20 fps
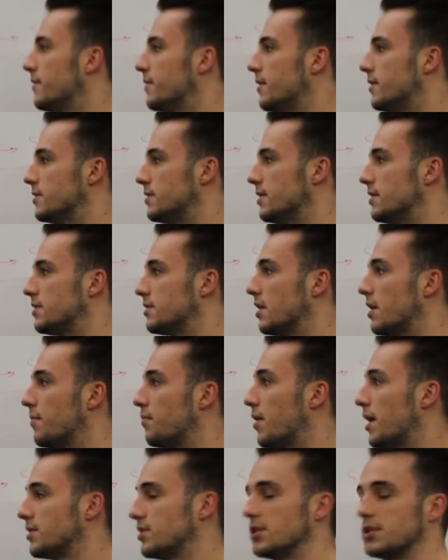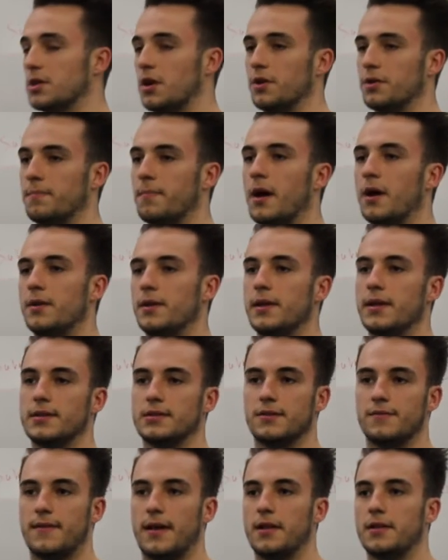There's this process called bonding
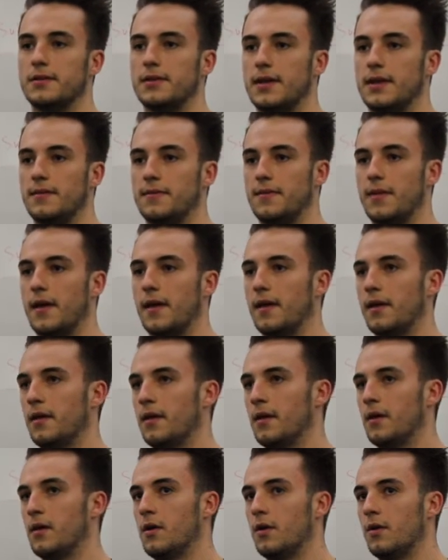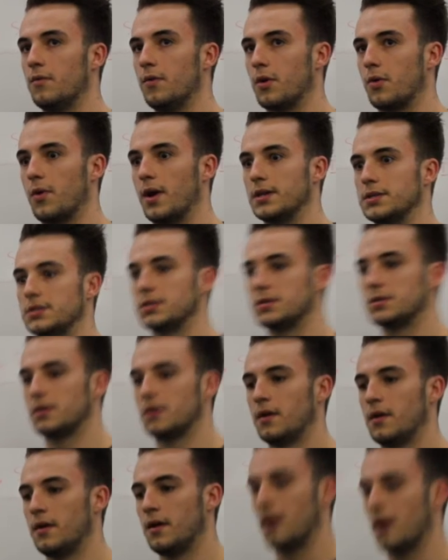to validate that
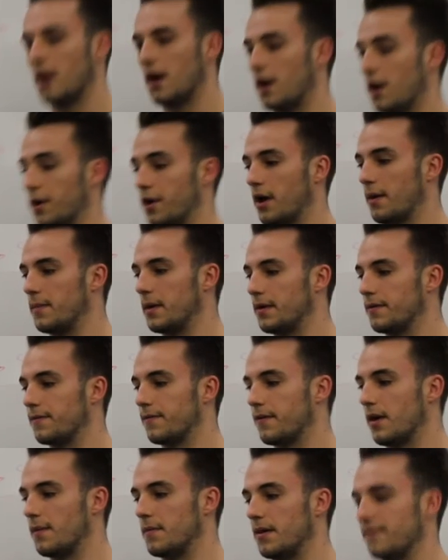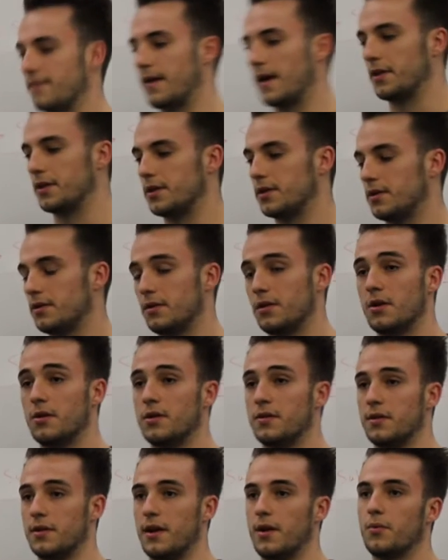requests are coming from a valid node
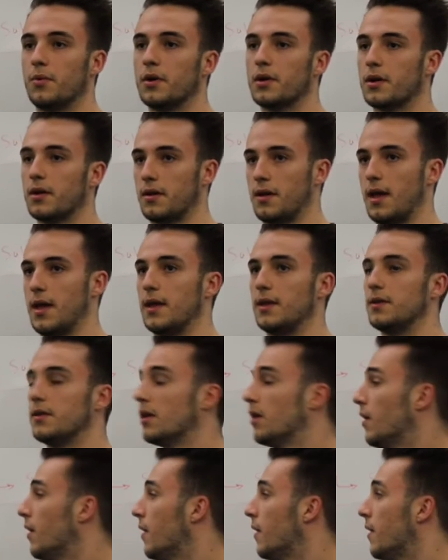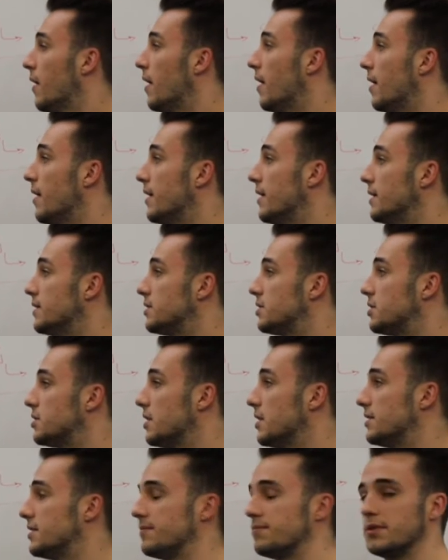in the network, and it's